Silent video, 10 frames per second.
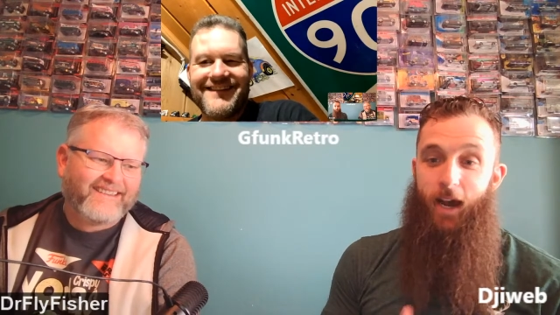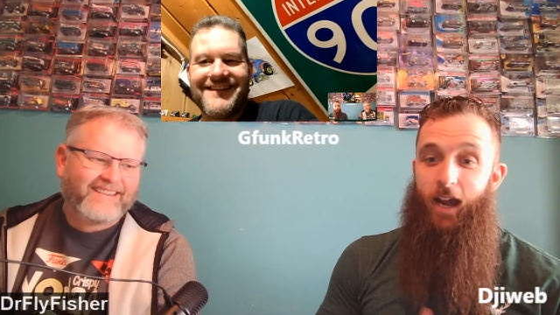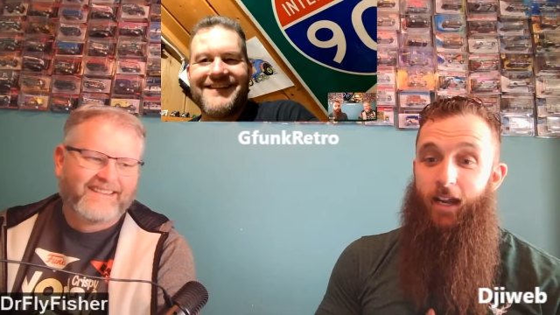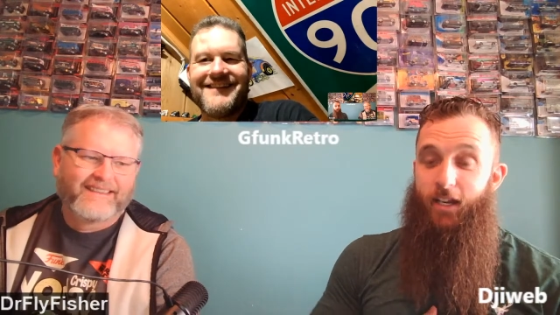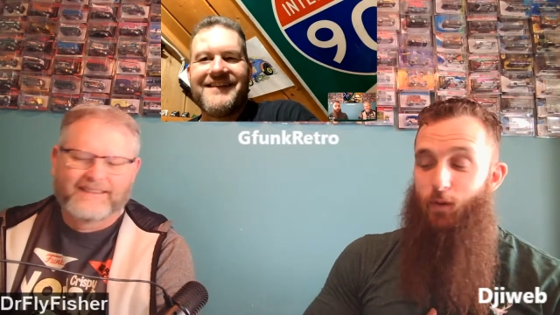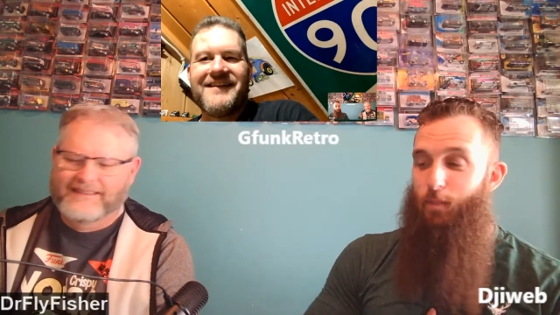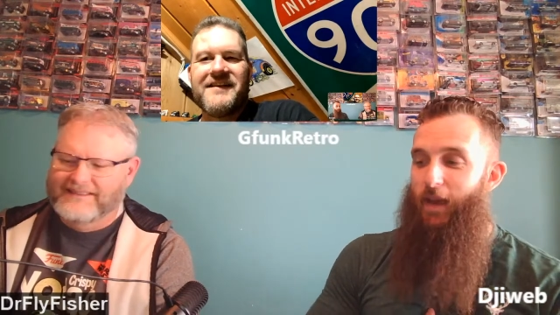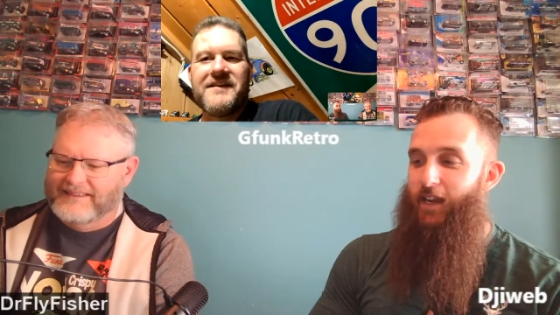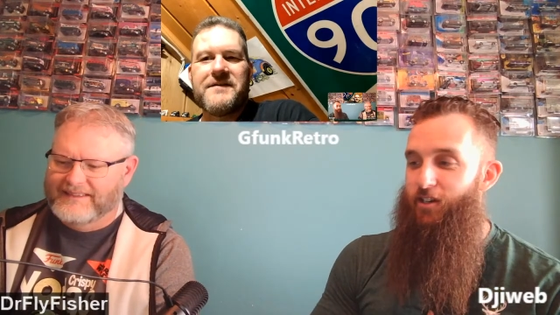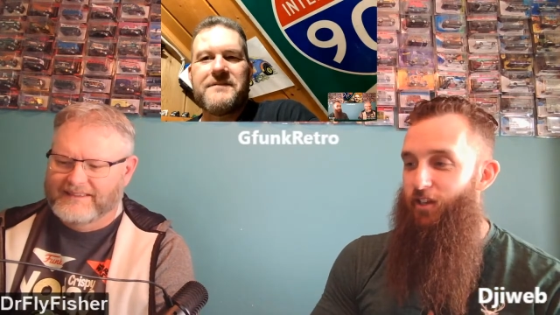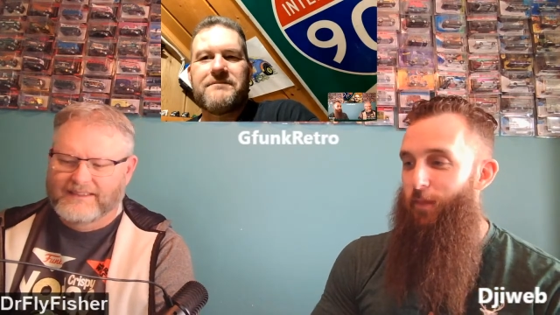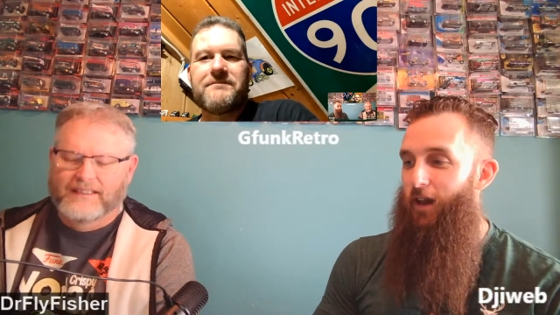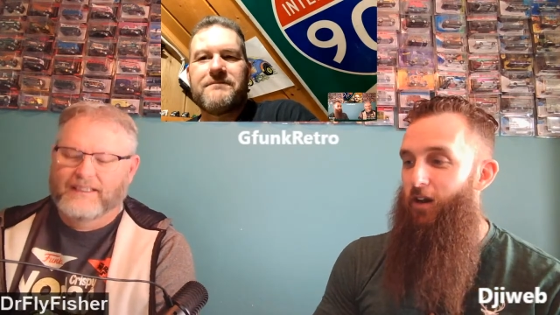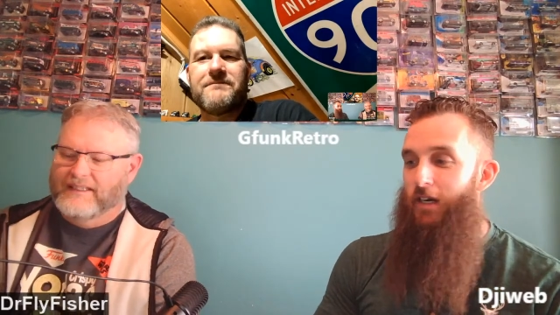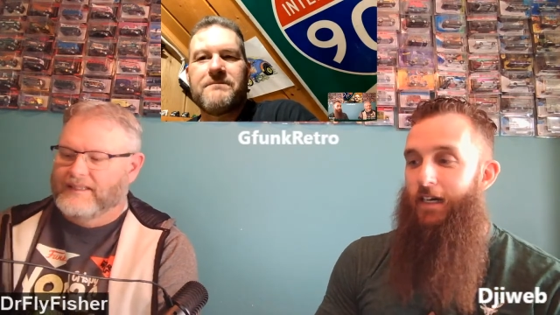Speaker 1: I got a sweet package in the
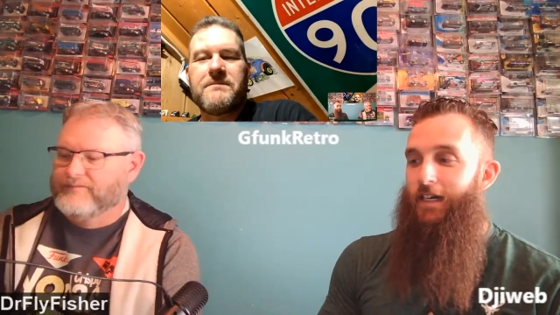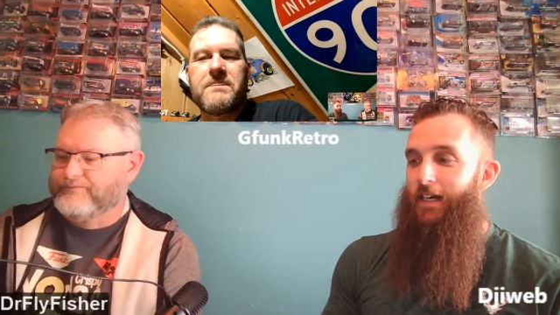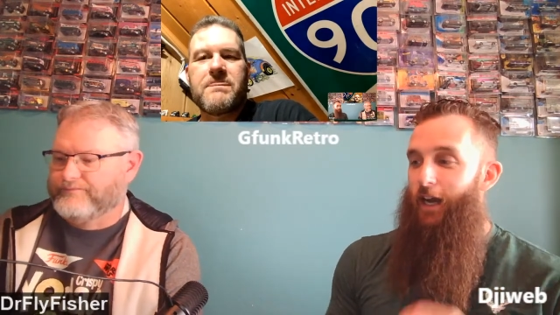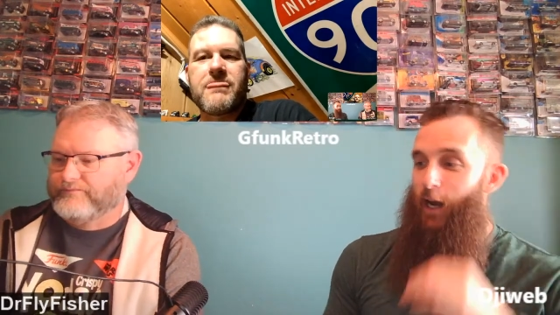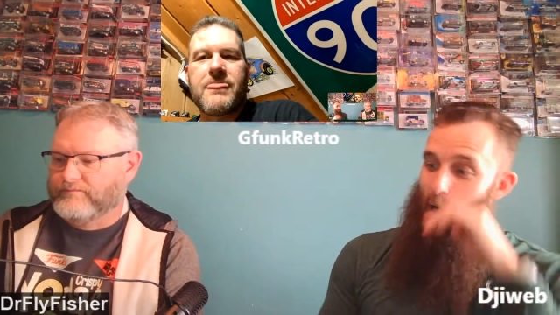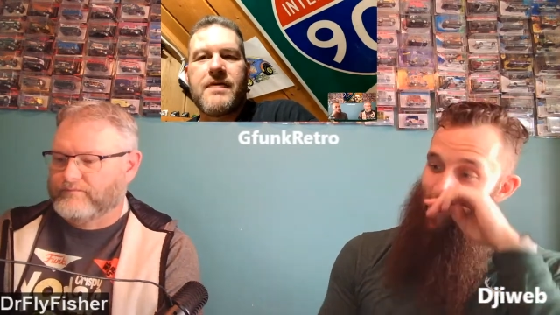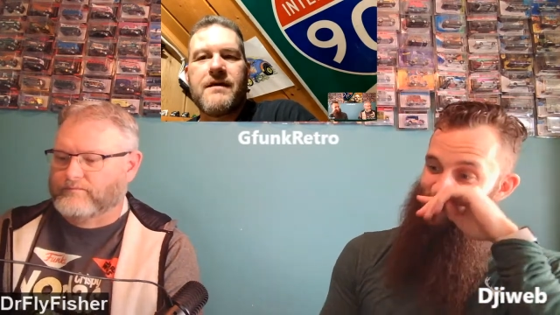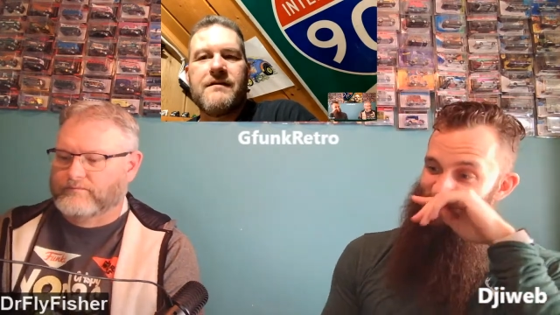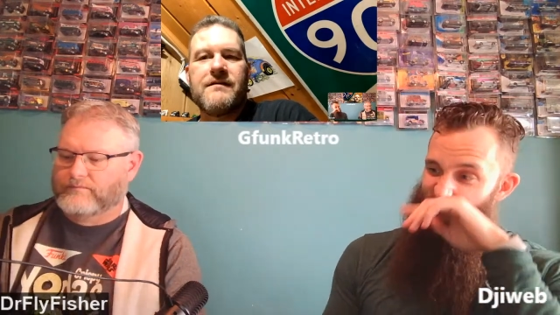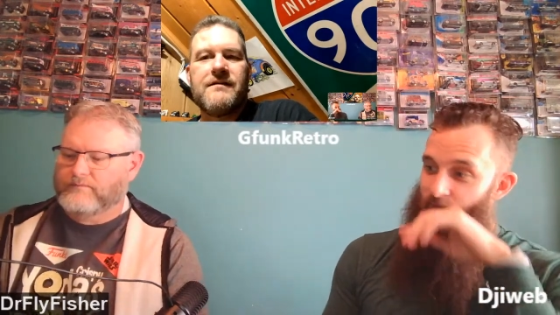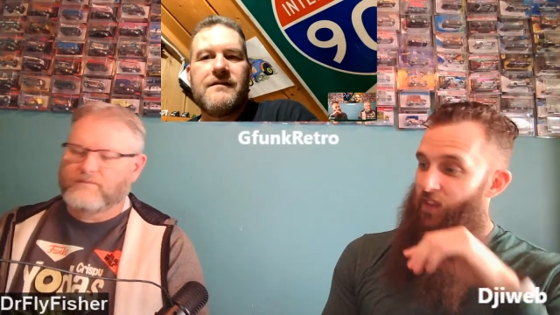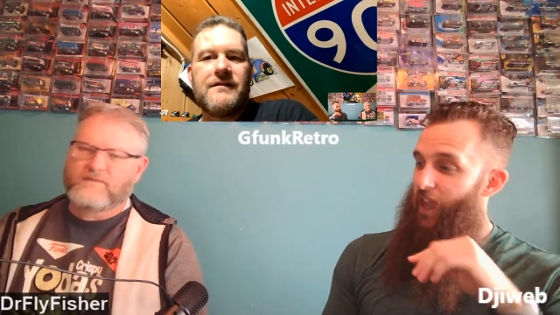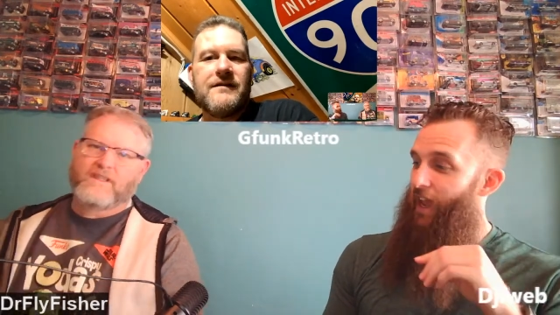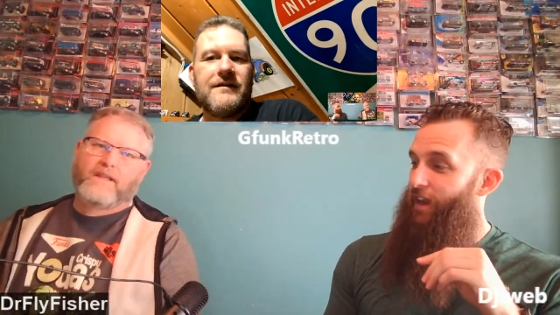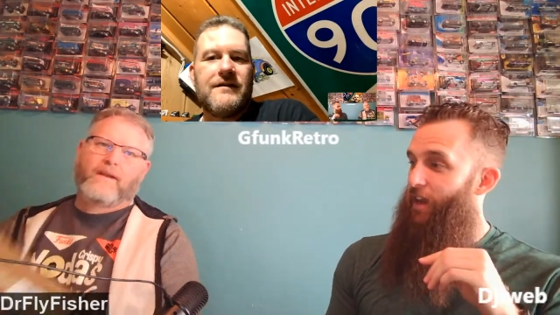mail, um, uh,
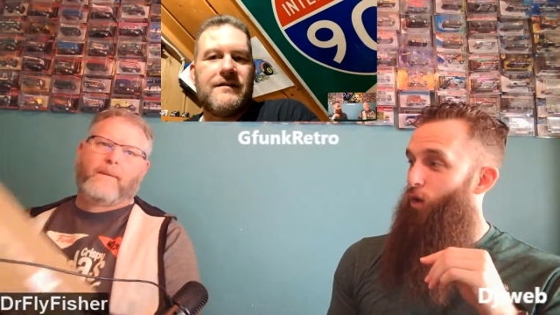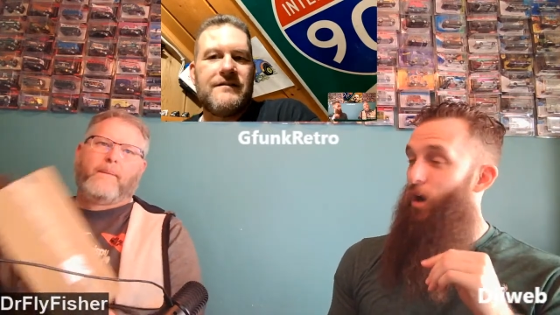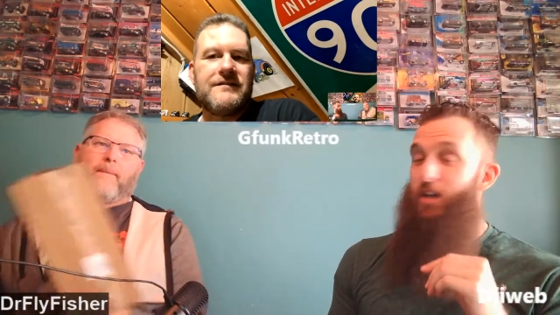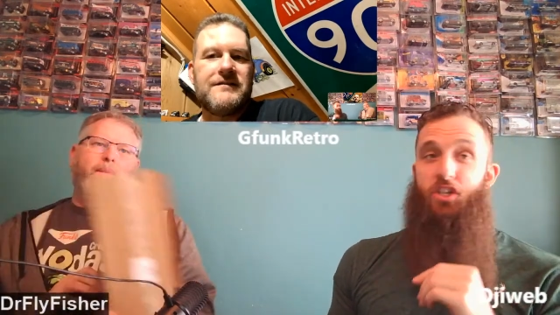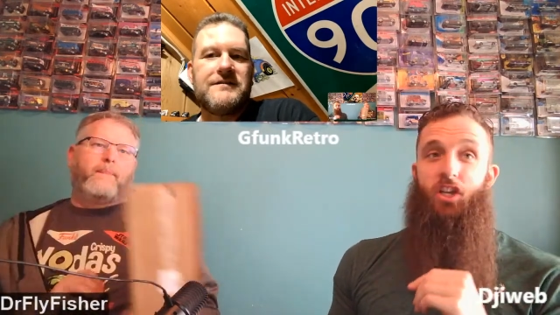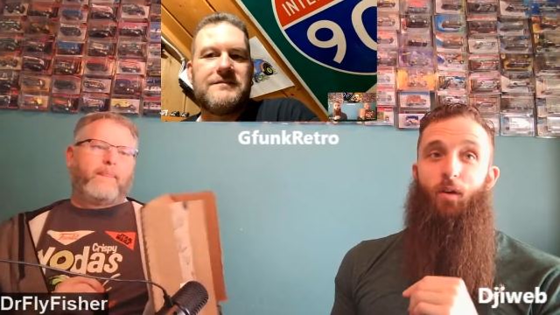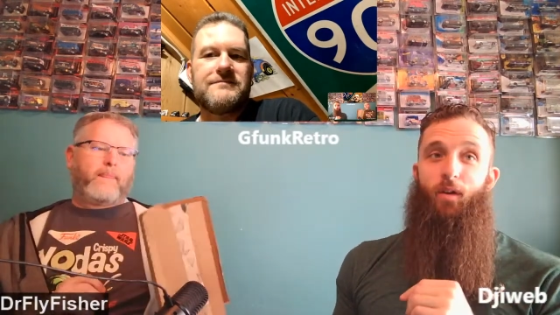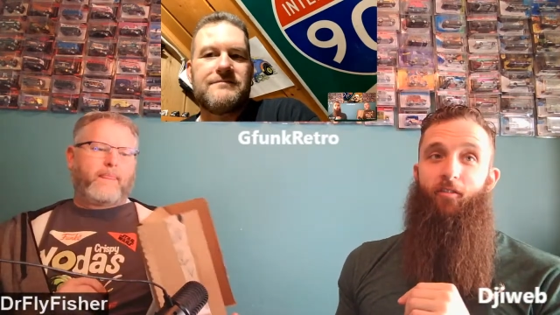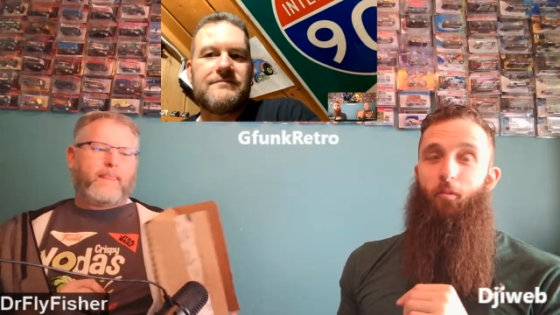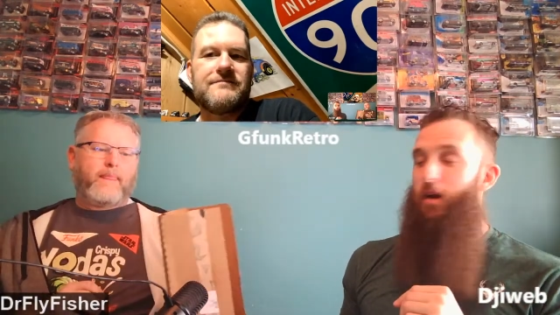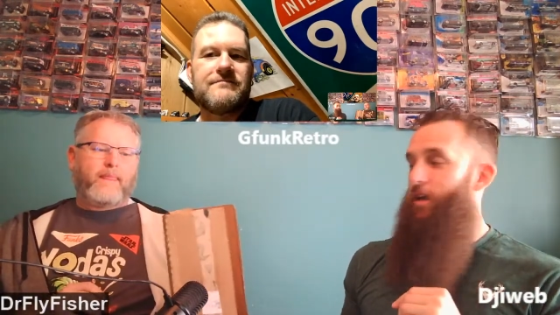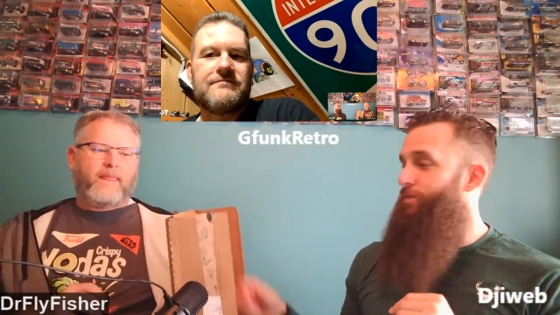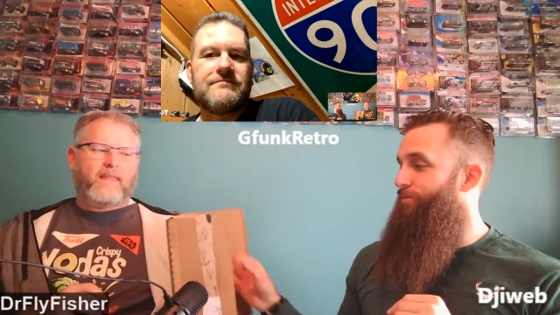and I wanted to share it with everybody.